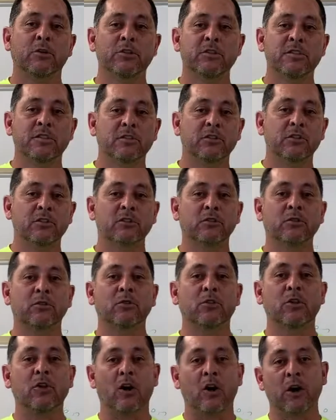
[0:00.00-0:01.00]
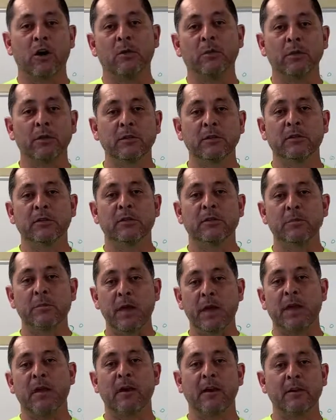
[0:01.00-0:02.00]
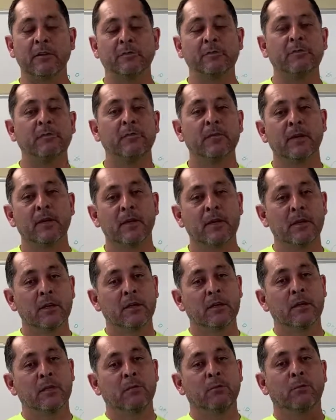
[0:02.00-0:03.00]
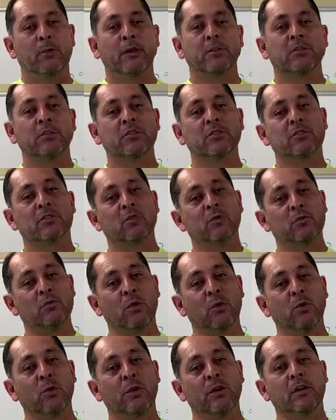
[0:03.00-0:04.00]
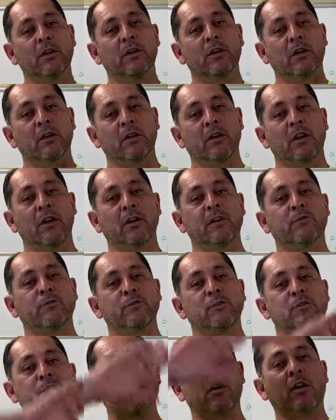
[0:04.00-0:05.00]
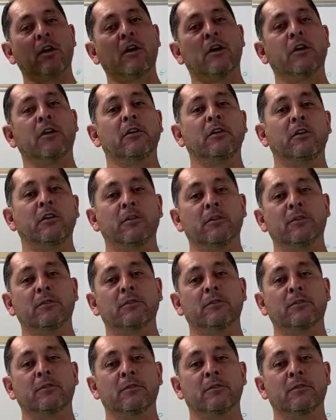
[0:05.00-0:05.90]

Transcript: this additional carbon demand by just growing a nice facade of